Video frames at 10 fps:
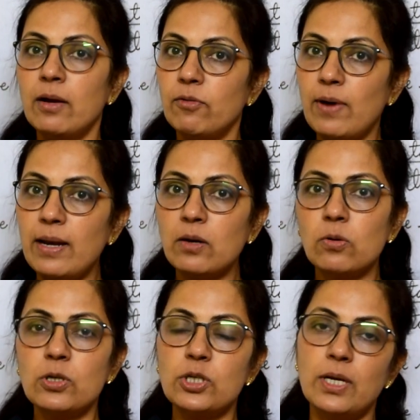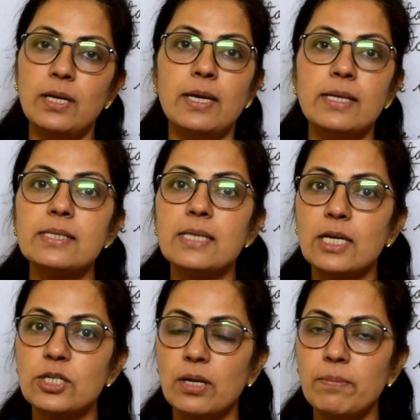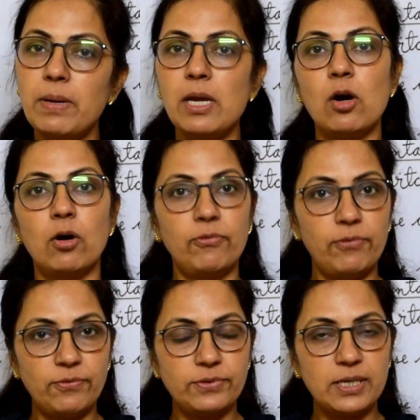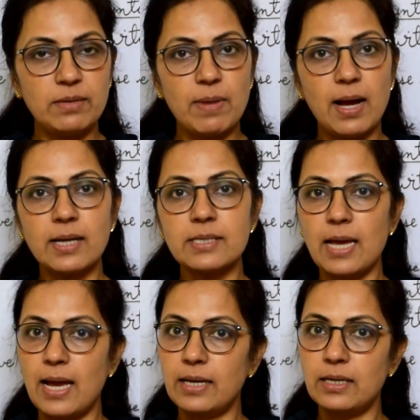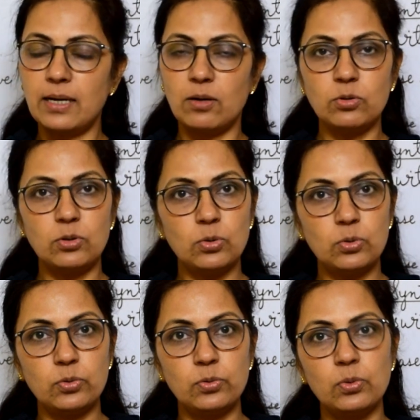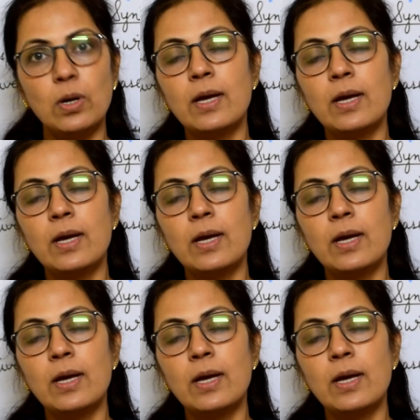One question in section B of 15 marks and around 2 to